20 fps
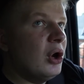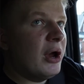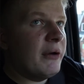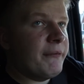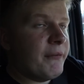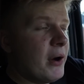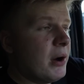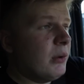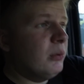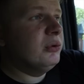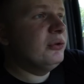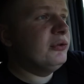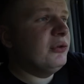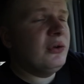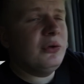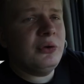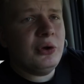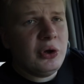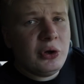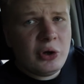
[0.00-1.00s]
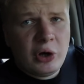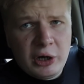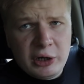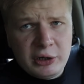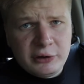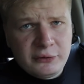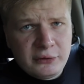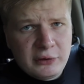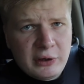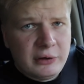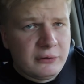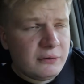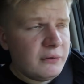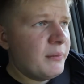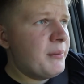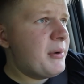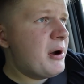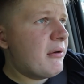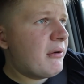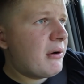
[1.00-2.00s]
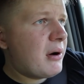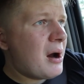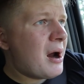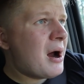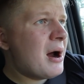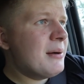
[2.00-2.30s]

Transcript: If I was in the United States of America,